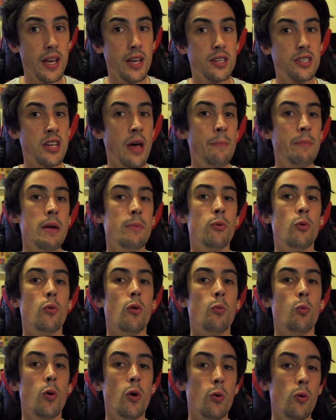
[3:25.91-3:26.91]
Some people
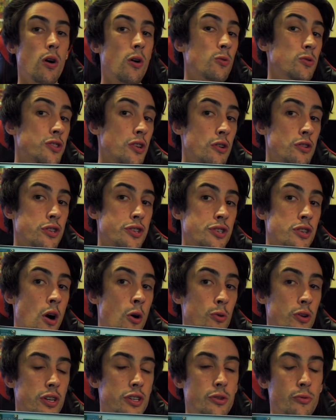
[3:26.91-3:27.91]
will also
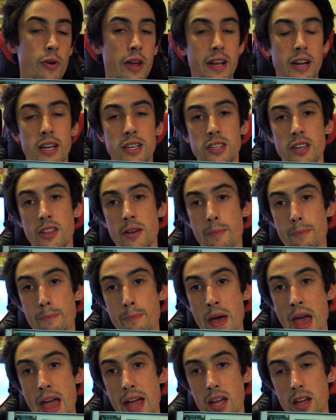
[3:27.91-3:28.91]
solder directly to the
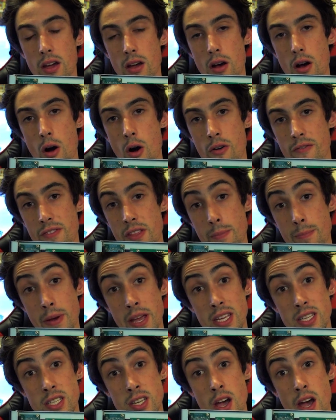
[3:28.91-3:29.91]
back of the
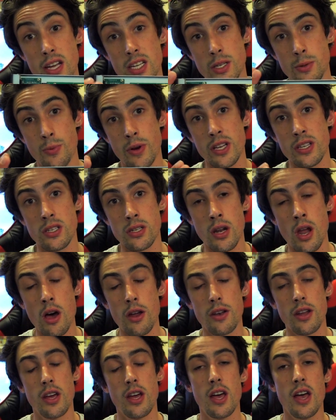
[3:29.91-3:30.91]
PCI Express
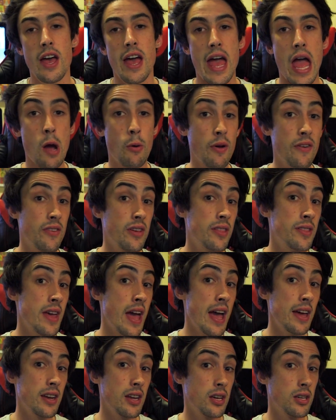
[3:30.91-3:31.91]
slot. However,
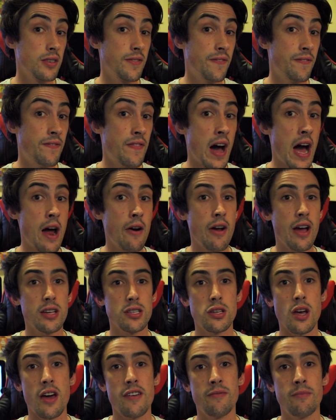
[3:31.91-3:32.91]
that is far
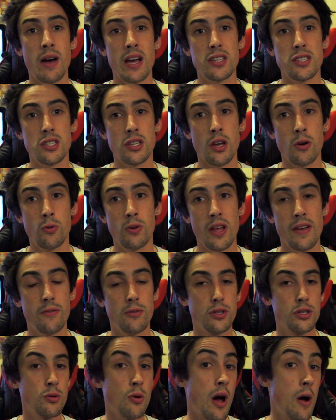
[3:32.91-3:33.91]
outside of my skill
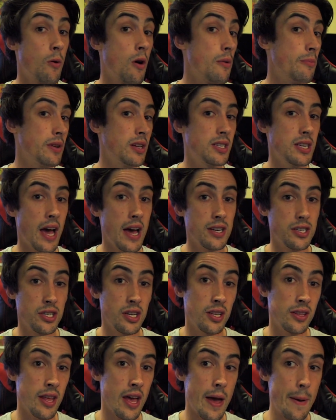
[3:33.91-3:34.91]
level, so I won't be
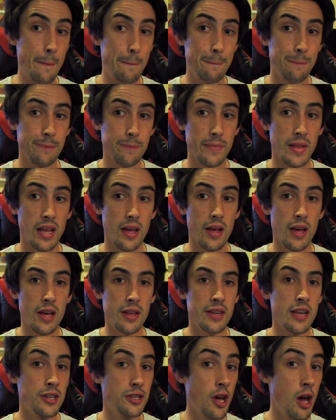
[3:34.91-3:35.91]
touching that.
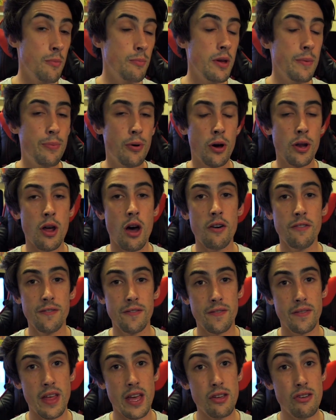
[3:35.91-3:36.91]
Now don't be put
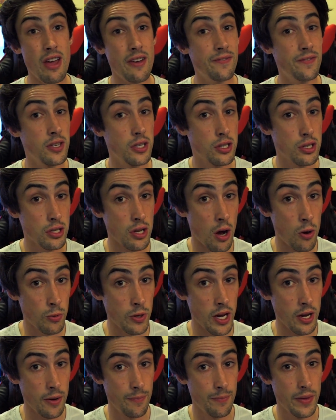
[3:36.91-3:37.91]
off that you have to
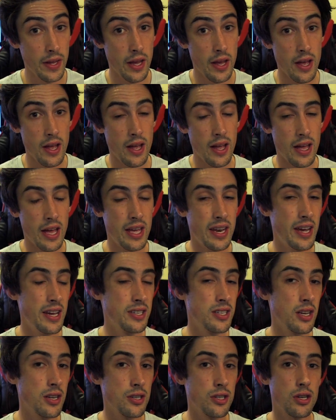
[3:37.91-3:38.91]
solder. It
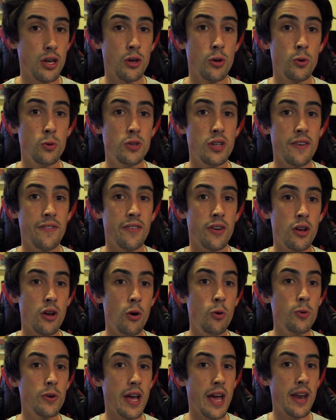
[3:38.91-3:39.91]
isn't too
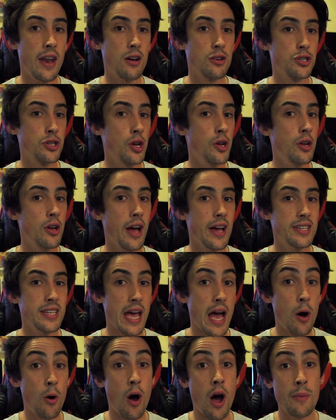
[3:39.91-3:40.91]
difficult, and I'll show you guys
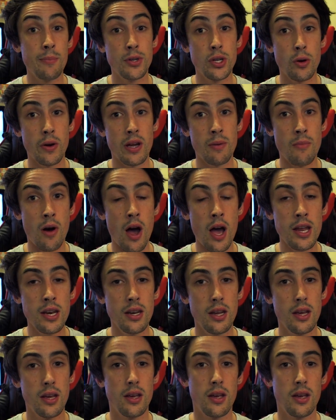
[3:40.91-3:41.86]
how I'm doing mine.